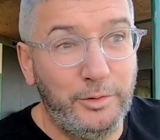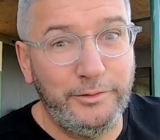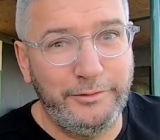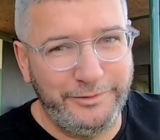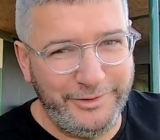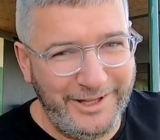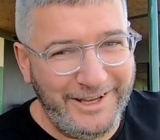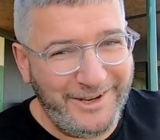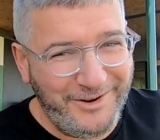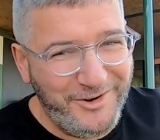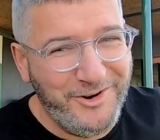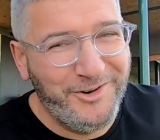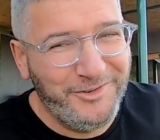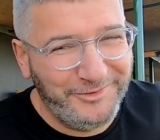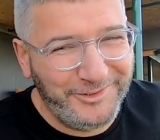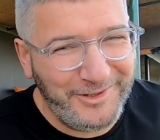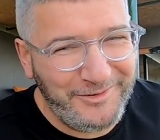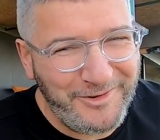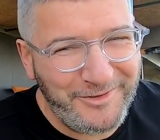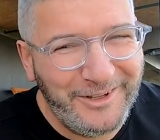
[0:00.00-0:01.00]
Yep.
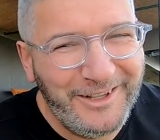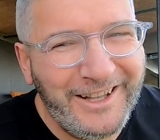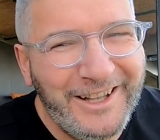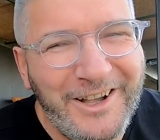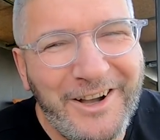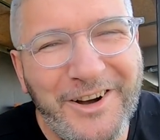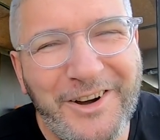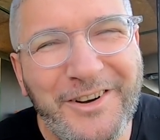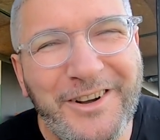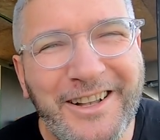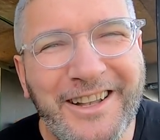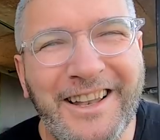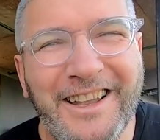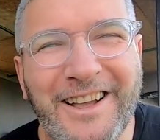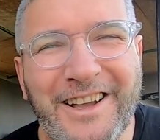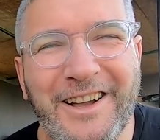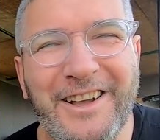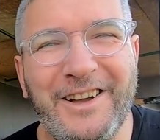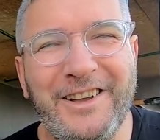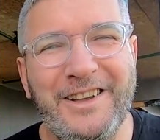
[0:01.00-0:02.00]
It'll be up
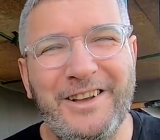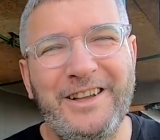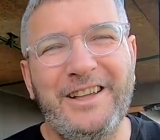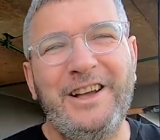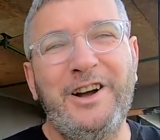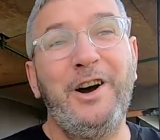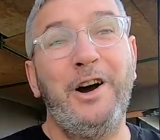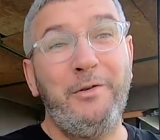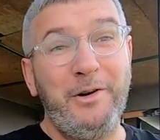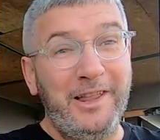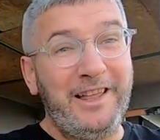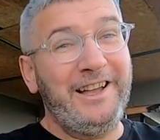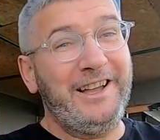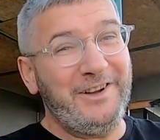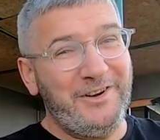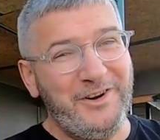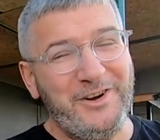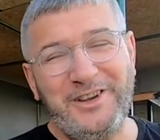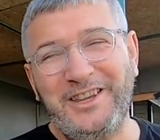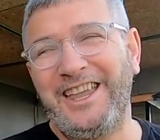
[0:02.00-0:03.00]
tomorrow, I think, for the
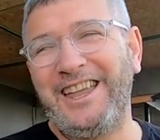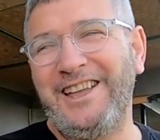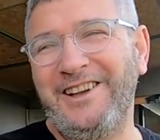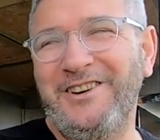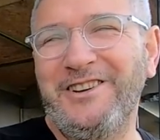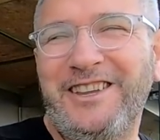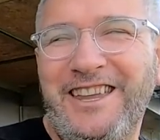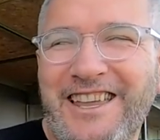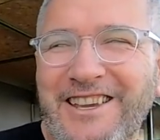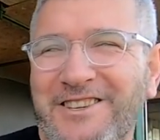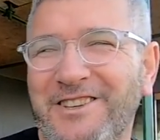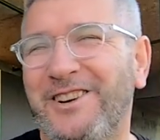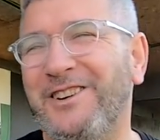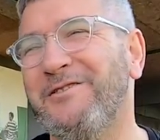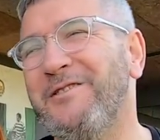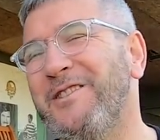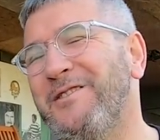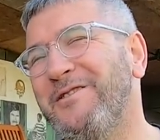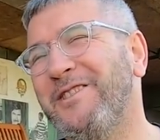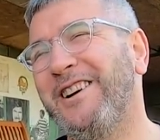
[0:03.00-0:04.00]
non-league day.
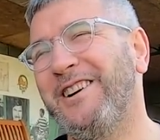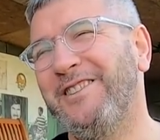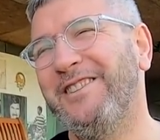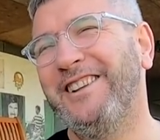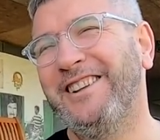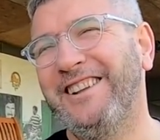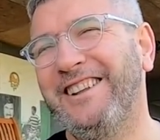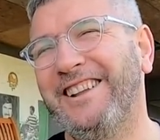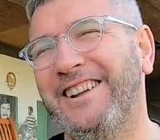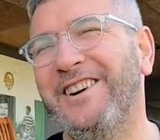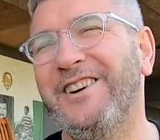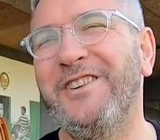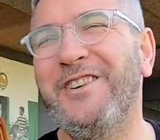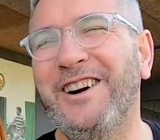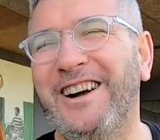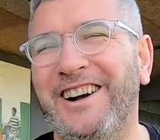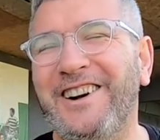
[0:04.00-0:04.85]
So hopefully you get the win tomorrow.